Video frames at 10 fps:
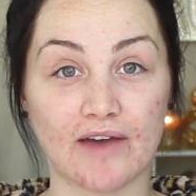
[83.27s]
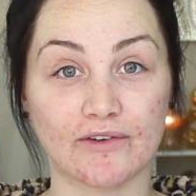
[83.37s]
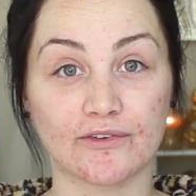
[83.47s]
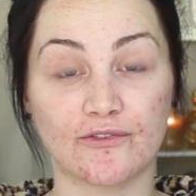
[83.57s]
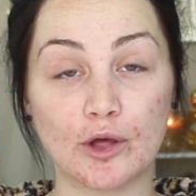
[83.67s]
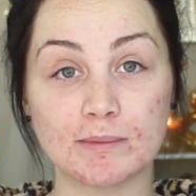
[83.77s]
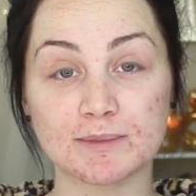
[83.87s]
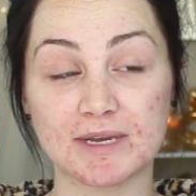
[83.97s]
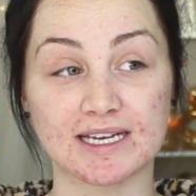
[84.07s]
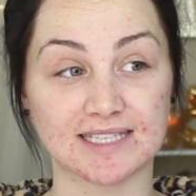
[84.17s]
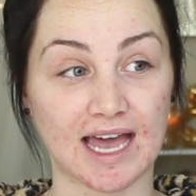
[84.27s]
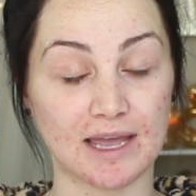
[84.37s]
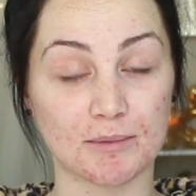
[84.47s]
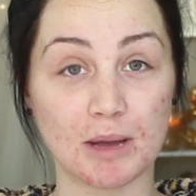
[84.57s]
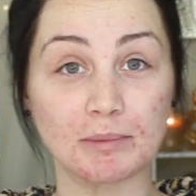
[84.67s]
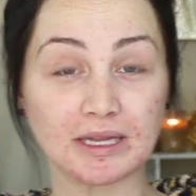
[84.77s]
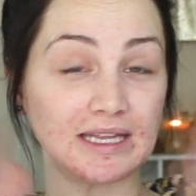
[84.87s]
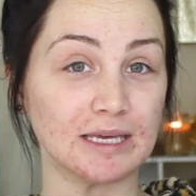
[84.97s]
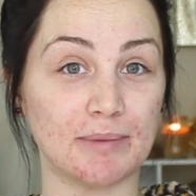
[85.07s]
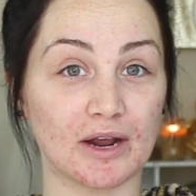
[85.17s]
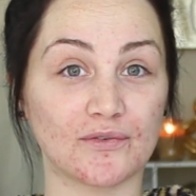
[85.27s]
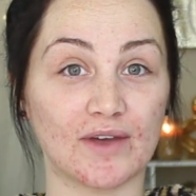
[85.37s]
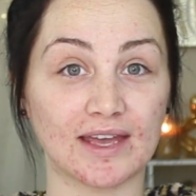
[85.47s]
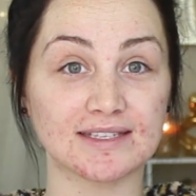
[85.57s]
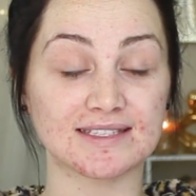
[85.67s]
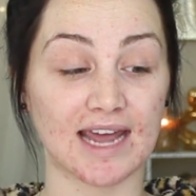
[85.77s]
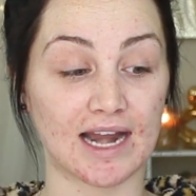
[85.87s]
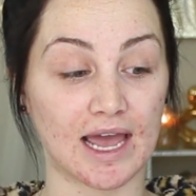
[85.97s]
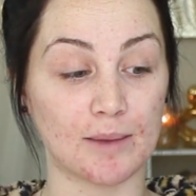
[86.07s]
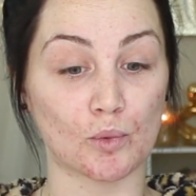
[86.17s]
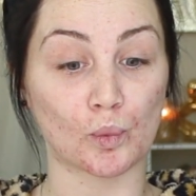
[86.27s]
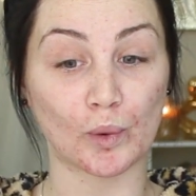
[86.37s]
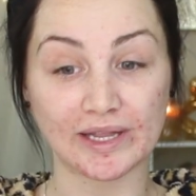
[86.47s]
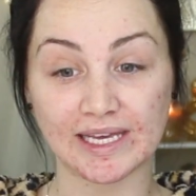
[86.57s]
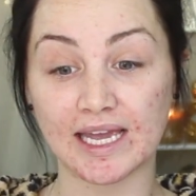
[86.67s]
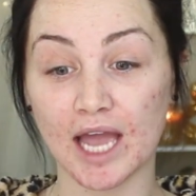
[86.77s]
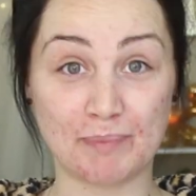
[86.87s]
ever filmed because I am completely barefaced and I am really